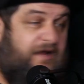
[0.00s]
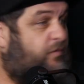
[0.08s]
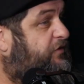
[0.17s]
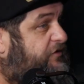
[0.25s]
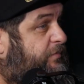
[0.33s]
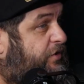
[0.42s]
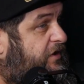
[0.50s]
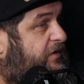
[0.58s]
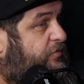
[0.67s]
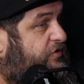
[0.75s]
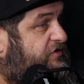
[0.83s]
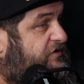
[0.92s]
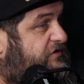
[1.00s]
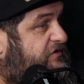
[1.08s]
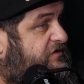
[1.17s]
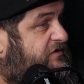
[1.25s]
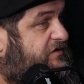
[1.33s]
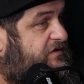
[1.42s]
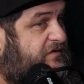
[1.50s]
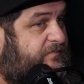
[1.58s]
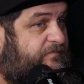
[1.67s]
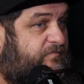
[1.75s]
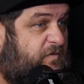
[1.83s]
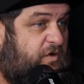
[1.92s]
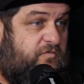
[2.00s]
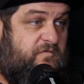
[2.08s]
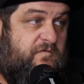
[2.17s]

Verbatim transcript: with the burning bushes, yeah. you